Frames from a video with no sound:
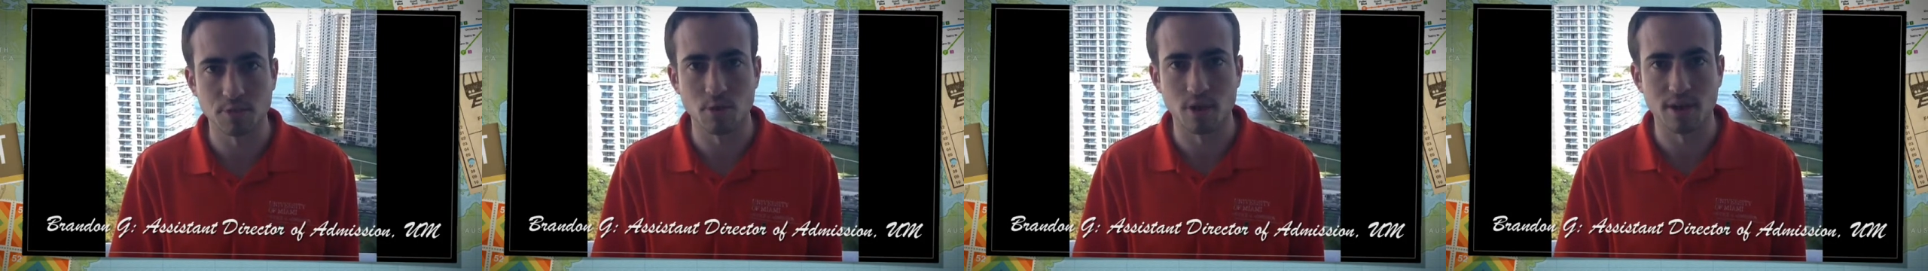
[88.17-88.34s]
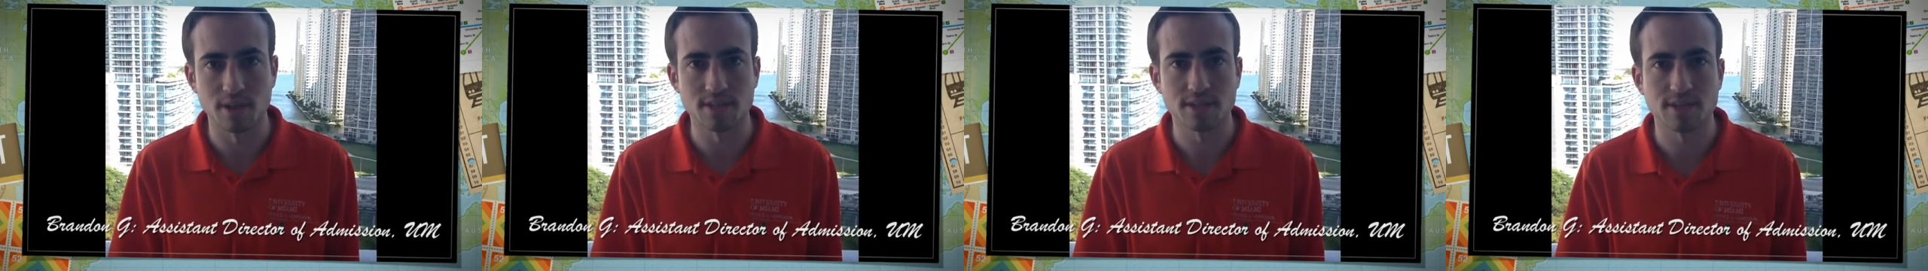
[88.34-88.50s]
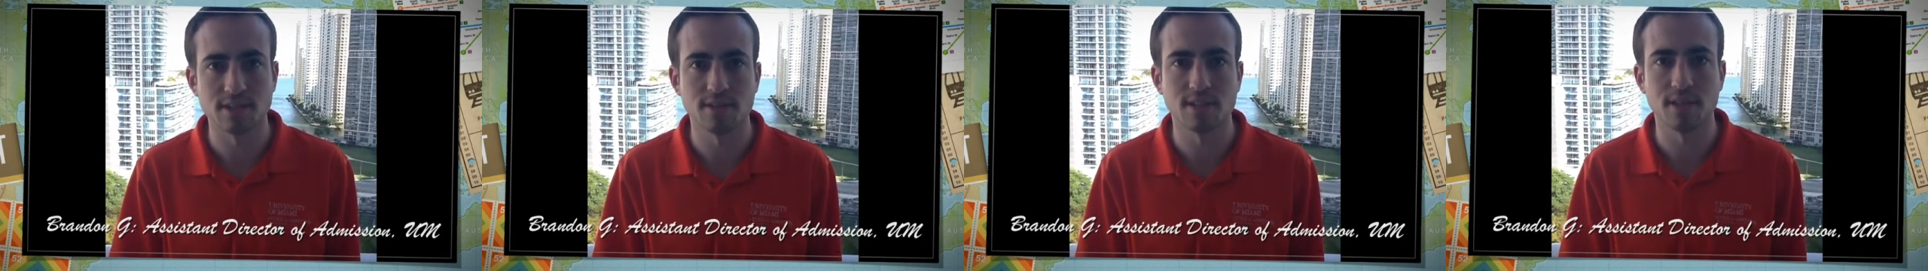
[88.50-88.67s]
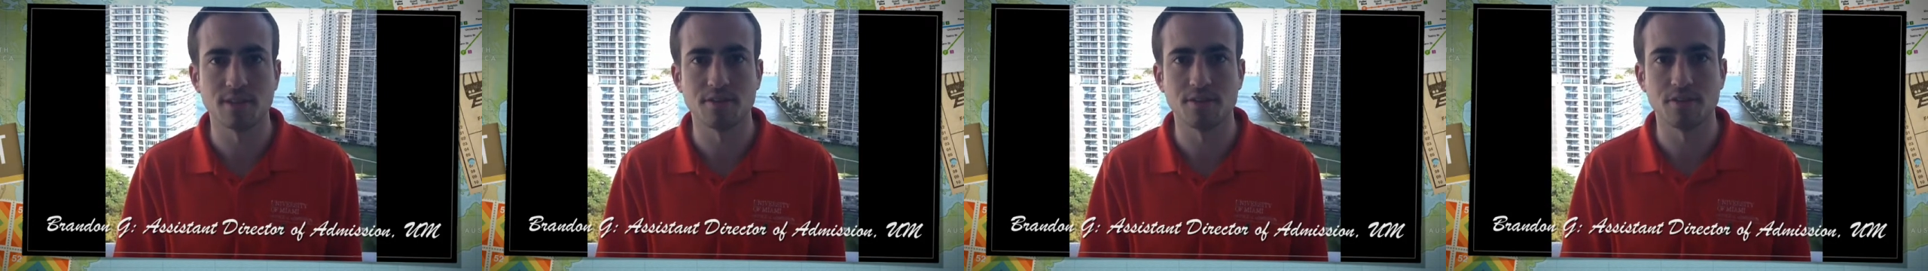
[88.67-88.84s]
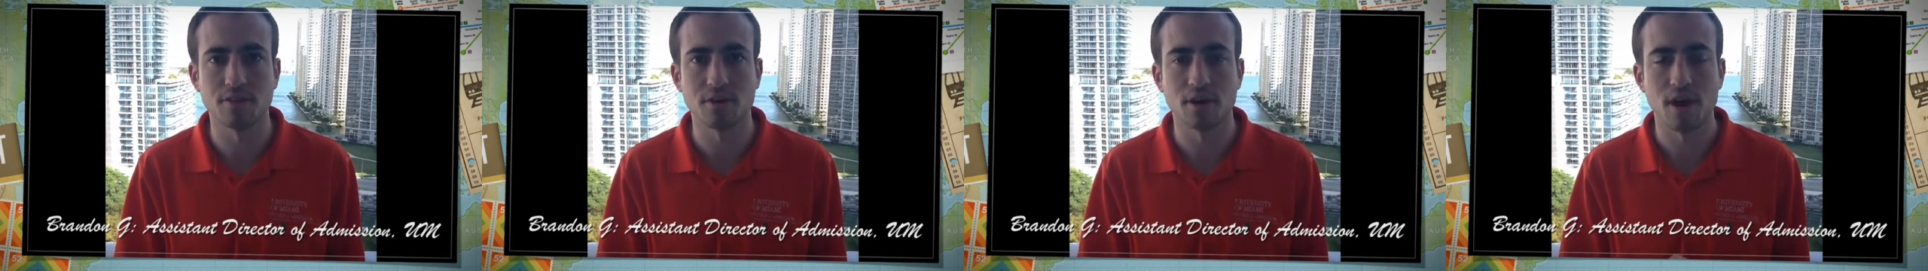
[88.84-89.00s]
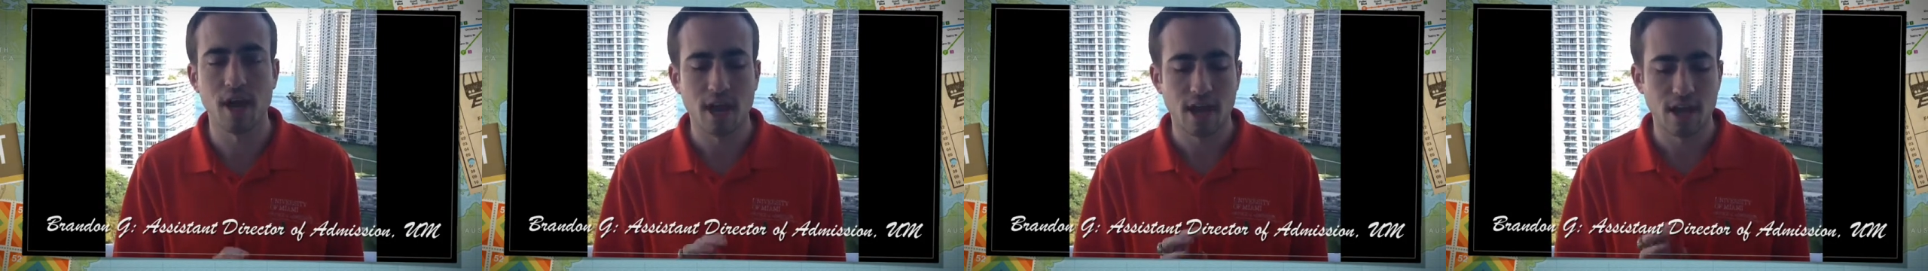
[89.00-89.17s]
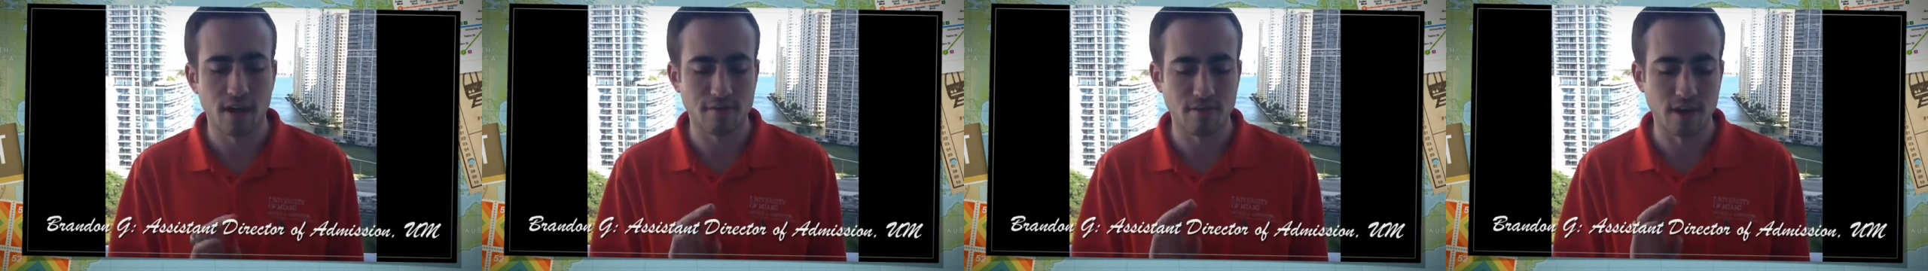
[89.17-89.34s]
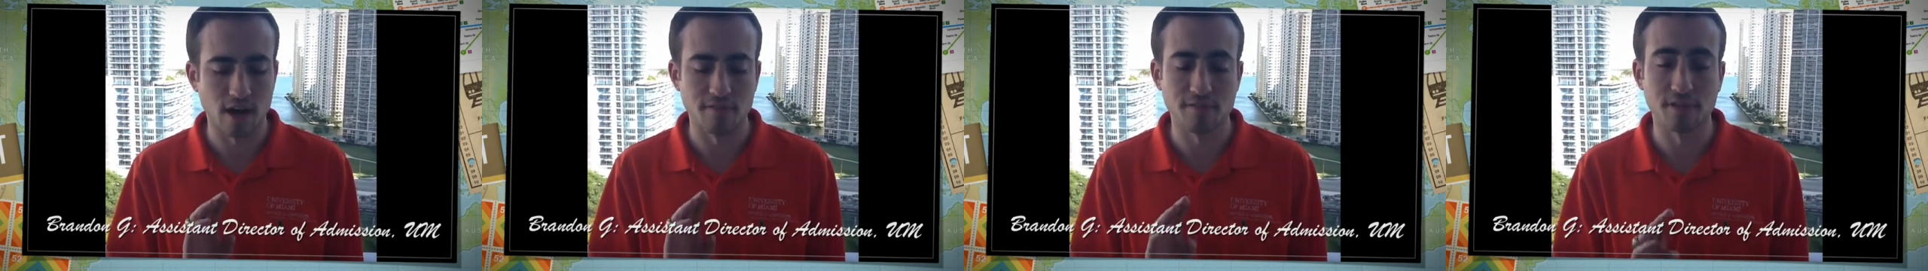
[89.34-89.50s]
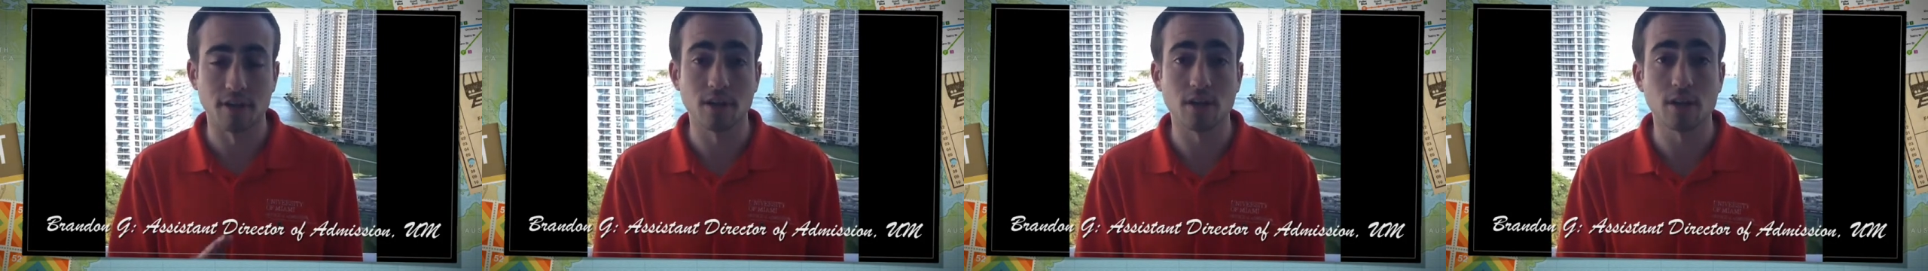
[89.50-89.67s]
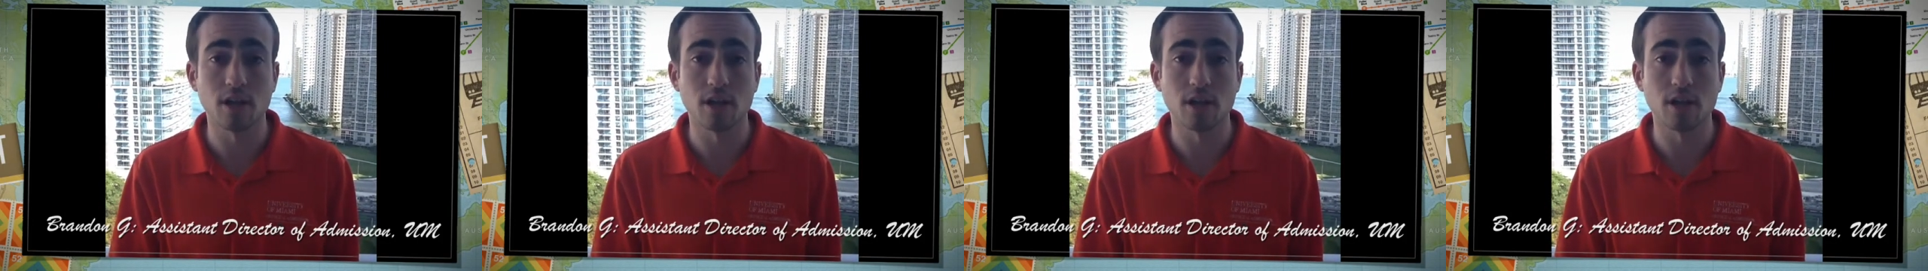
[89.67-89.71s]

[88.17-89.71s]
We want to see that they're involved in